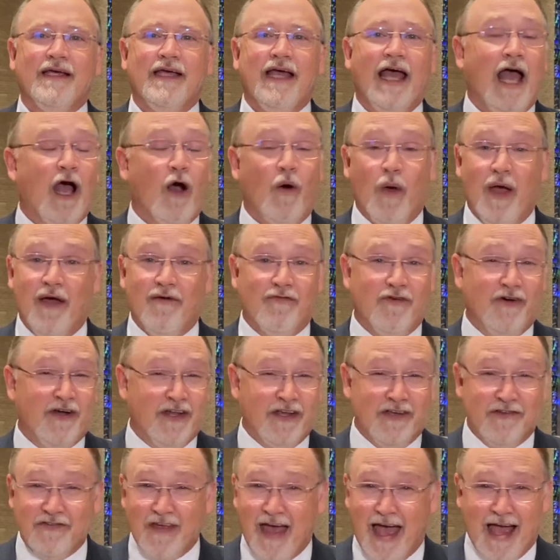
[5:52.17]
However, an
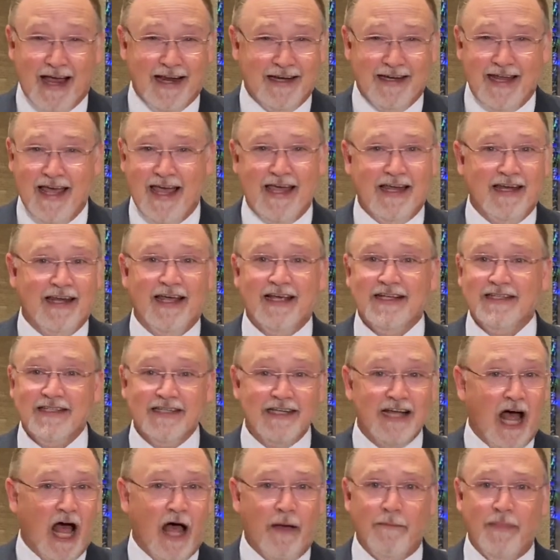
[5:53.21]
exact date has
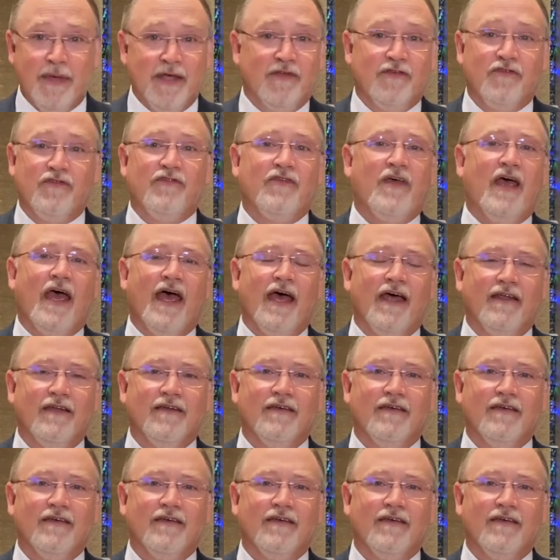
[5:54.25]
not been set.